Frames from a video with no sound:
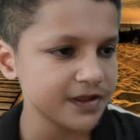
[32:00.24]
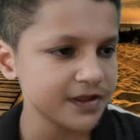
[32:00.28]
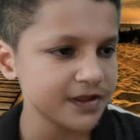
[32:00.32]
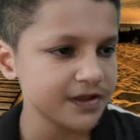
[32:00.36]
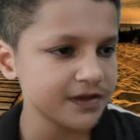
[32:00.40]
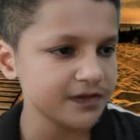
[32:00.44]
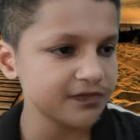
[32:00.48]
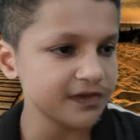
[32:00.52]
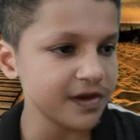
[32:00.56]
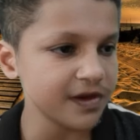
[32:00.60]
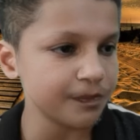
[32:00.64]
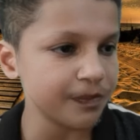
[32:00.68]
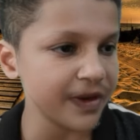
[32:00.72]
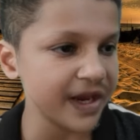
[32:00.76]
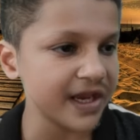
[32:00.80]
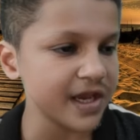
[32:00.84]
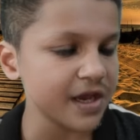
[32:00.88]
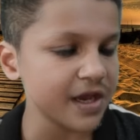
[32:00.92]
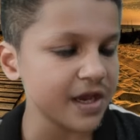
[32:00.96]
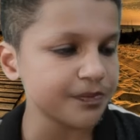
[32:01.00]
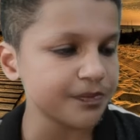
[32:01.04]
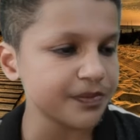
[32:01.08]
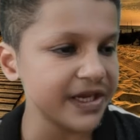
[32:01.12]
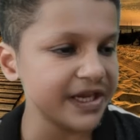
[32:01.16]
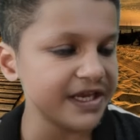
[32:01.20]
We pick
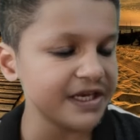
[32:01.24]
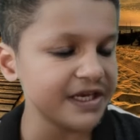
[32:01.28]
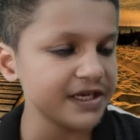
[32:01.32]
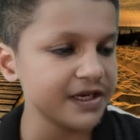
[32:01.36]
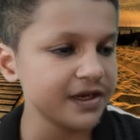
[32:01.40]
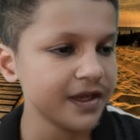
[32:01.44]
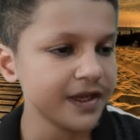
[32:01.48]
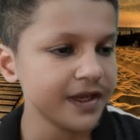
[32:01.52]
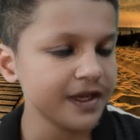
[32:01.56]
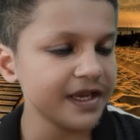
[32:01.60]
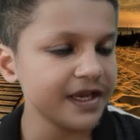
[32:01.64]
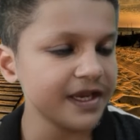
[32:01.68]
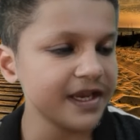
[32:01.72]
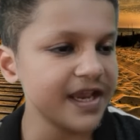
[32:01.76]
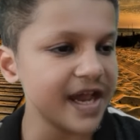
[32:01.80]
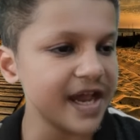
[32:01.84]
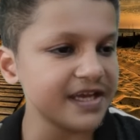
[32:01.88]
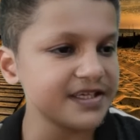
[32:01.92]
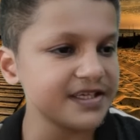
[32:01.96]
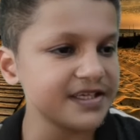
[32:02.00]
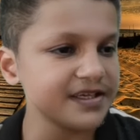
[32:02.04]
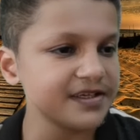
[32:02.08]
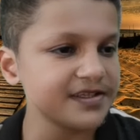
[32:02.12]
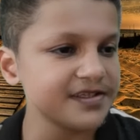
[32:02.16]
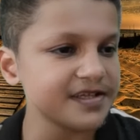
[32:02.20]
up in
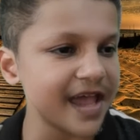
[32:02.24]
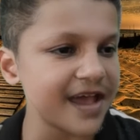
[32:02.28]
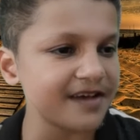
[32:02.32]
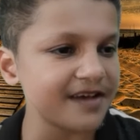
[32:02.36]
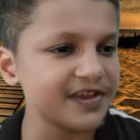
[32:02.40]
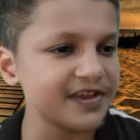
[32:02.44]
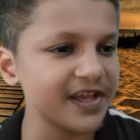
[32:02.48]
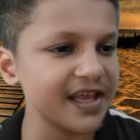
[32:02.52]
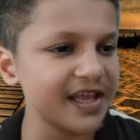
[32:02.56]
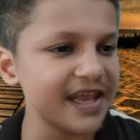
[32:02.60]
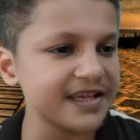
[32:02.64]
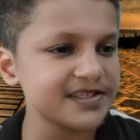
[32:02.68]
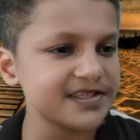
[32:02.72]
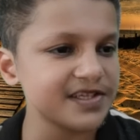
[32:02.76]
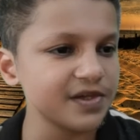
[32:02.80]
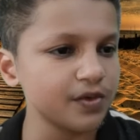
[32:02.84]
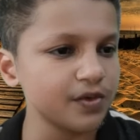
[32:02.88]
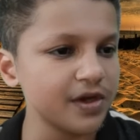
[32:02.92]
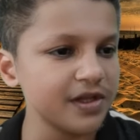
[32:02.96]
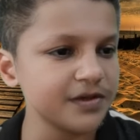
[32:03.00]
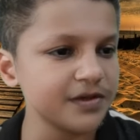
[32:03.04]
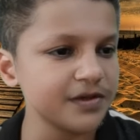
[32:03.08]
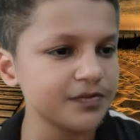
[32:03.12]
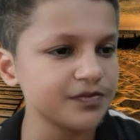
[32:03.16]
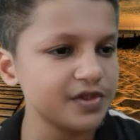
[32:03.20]
Guardians of the Galaxy
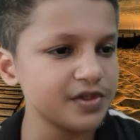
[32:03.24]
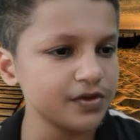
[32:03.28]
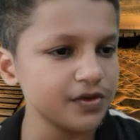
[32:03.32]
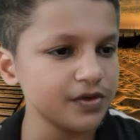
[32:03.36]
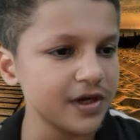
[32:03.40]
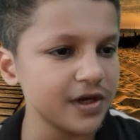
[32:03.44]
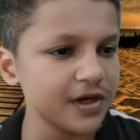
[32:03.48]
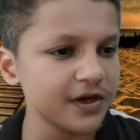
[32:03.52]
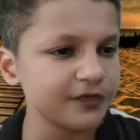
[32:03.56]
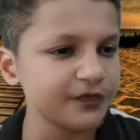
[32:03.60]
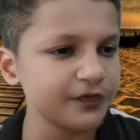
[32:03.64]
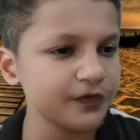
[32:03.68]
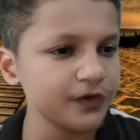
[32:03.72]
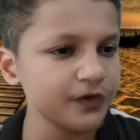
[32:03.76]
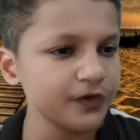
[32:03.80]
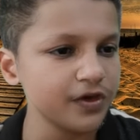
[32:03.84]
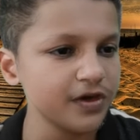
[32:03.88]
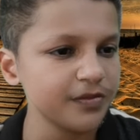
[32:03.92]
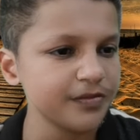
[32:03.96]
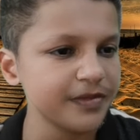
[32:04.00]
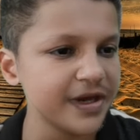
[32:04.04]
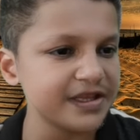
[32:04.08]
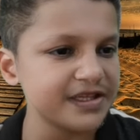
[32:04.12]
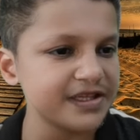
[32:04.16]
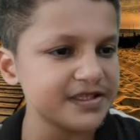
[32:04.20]
Volume two a few
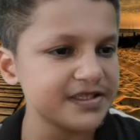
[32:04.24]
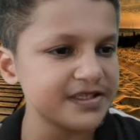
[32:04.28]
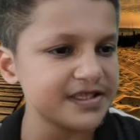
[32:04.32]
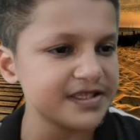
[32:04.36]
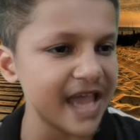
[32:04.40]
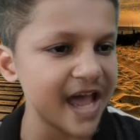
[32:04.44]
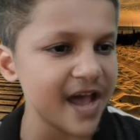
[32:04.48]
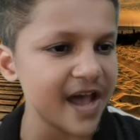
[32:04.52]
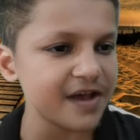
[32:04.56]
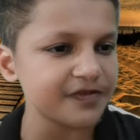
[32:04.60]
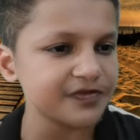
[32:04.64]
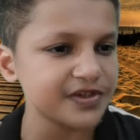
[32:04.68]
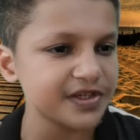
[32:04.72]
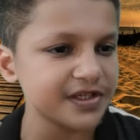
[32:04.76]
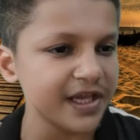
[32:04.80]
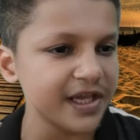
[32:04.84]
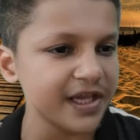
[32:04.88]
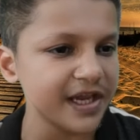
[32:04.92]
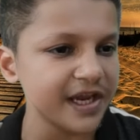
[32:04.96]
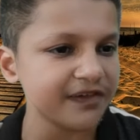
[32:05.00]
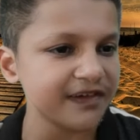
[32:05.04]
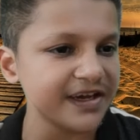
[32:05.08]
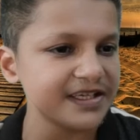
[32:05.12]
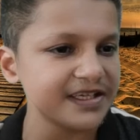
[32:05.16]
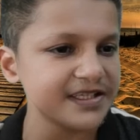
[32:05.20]
months after the
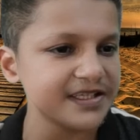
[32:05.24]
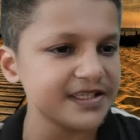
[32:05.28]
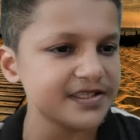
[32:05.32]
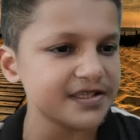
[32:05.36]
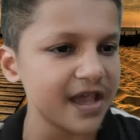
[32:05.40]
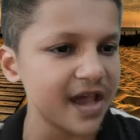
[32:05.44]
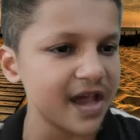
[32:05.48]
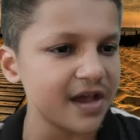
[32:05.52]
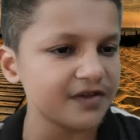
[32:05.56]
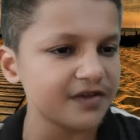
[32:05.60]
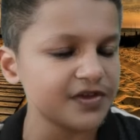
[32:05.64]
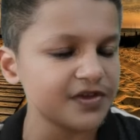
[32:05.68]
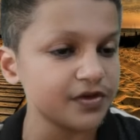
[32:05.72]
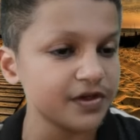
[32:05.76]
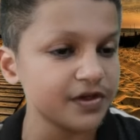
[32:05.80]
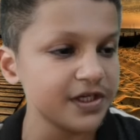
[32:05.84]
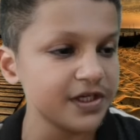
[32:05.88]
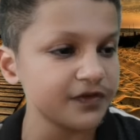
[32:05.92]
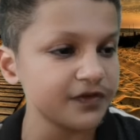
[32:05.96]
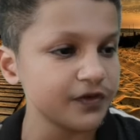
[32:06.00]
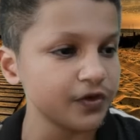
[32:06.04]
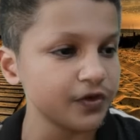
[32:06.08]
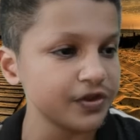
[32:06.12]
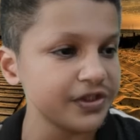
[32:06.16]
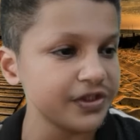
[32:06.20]
events of the twenty
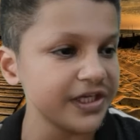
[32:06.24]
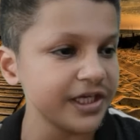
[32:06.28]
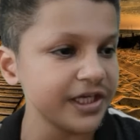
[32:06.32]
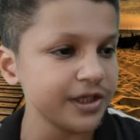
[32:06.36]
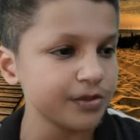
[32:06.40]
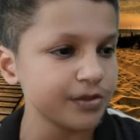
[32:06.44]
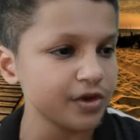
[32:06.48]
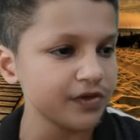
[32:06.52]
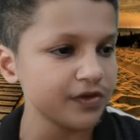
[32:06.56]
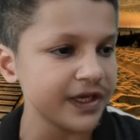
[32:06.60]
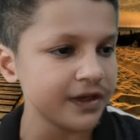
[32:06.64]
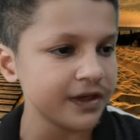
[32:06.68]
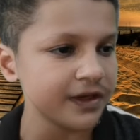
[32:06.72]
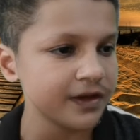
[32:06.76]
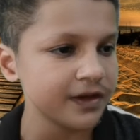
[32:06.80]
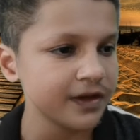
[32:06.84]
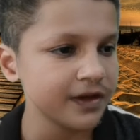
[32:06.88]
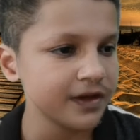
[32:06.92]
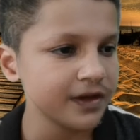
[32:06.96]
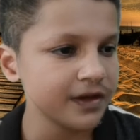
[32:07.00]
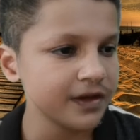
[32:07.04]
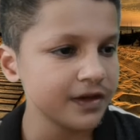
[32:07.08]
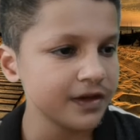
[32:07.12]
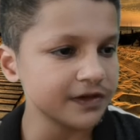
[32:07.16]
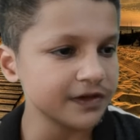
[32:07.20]
fourteen movie,
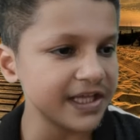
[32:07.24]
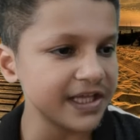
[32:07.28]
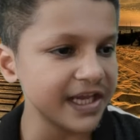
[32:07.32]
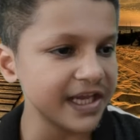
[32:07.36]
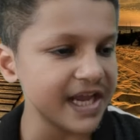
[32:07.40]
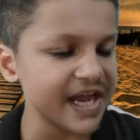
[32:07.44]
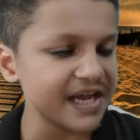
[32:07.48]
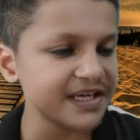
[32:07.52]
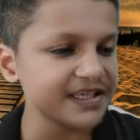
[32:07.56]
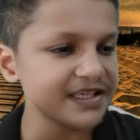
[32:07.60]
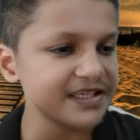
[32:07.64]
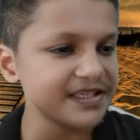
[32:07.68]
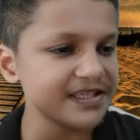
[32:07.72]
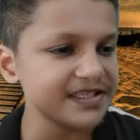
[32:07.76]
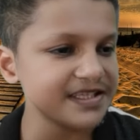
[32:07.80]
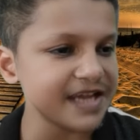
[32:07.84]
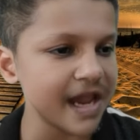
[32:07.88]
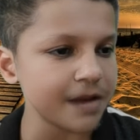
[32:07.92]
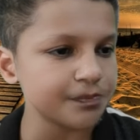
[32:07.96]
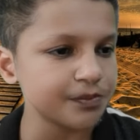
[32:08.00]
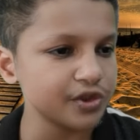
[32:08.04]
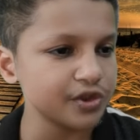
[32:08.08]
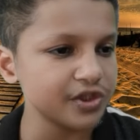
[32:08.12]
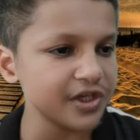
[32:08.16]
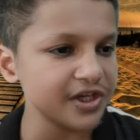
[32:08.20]
with the Guardians'
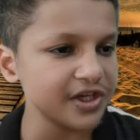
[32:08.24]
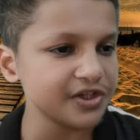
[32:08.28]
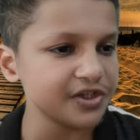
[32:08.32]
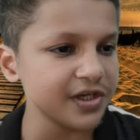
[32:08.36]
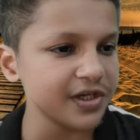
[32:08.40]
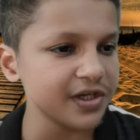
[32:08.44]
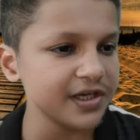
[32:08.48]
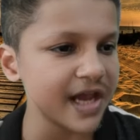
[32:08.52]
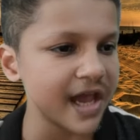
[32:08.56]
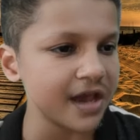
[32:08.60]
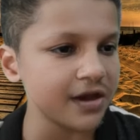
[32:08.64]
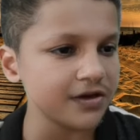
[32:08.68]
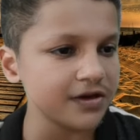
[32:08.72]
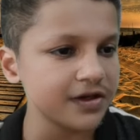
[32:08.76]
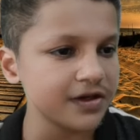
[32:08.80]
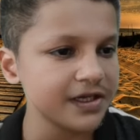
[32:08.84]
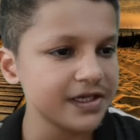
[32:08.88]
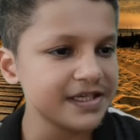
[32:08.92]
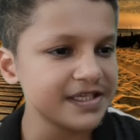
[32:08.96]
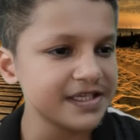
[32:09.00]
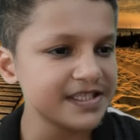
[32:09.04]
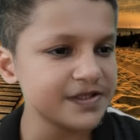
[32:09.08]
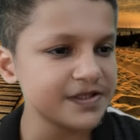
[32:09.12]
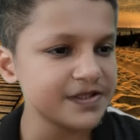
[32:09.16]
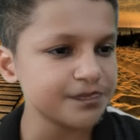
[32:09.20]
reputation now
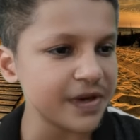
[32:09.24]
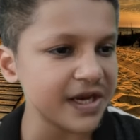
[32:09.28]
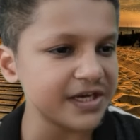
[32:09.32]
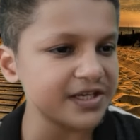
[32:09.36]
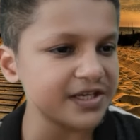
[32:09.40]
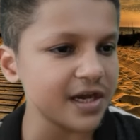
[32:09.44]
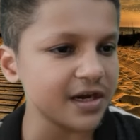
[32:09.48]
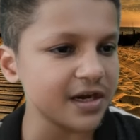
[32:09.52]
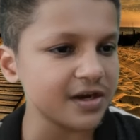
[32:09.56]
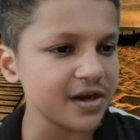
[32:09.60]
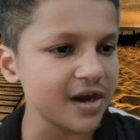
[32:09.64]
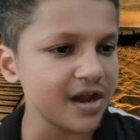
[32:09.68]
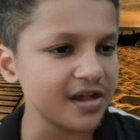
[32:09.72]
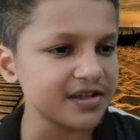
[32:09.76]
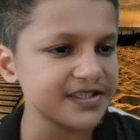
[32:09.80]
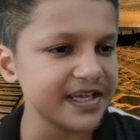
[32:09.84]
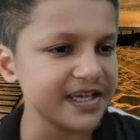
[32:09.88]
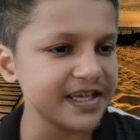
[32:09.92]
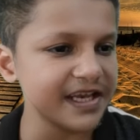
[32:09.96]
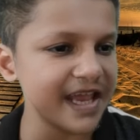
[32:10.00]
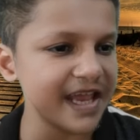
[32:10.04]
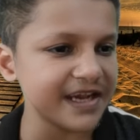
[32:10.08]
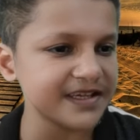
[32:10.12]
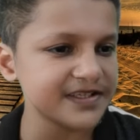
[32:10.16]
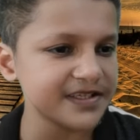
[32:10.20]
spread across the
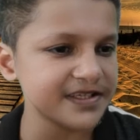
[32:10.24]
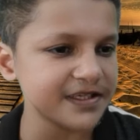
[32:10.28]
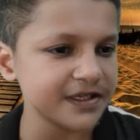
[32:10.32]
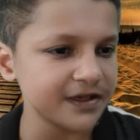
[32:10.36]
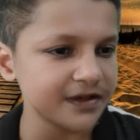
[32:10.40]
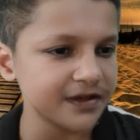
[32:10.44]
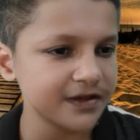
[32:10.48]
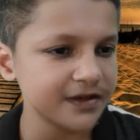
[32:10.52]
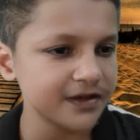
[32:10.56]
galaxy.